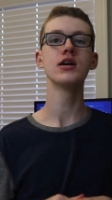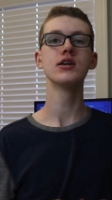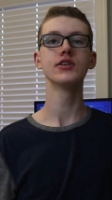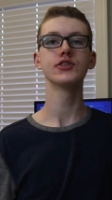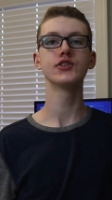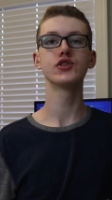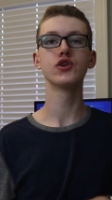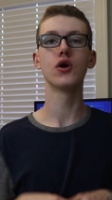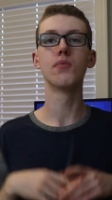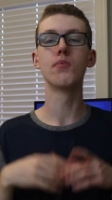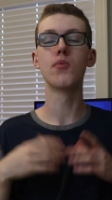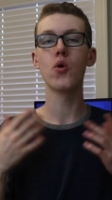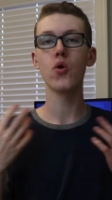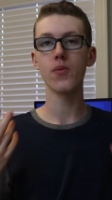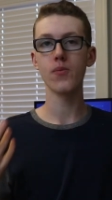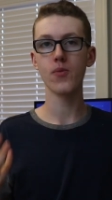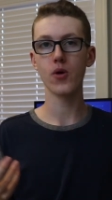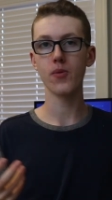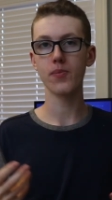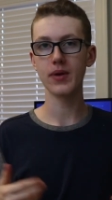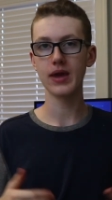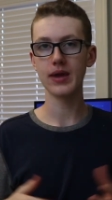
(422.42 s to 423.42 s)
so more and
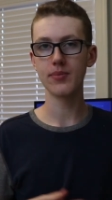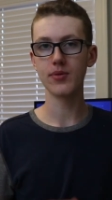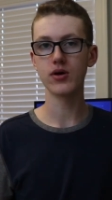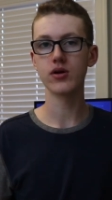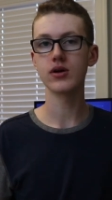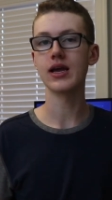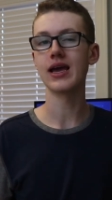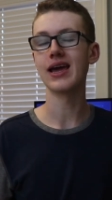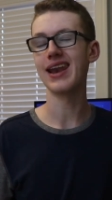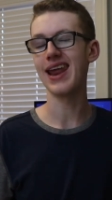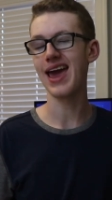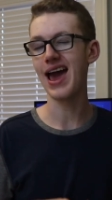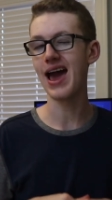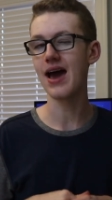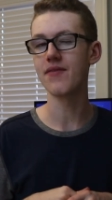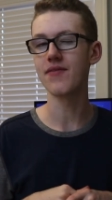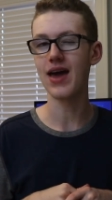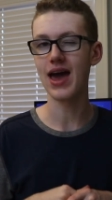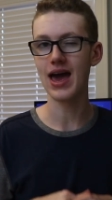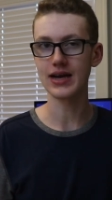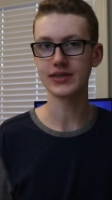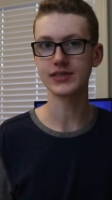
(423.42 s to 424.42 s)
more people can
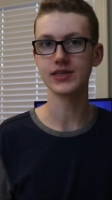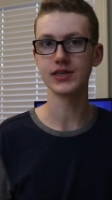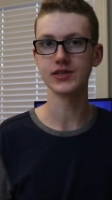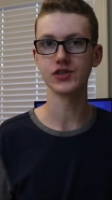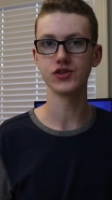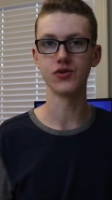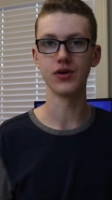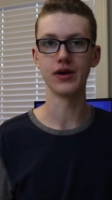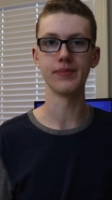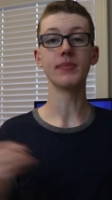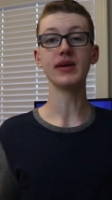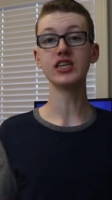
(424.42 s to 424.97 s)
have access to it.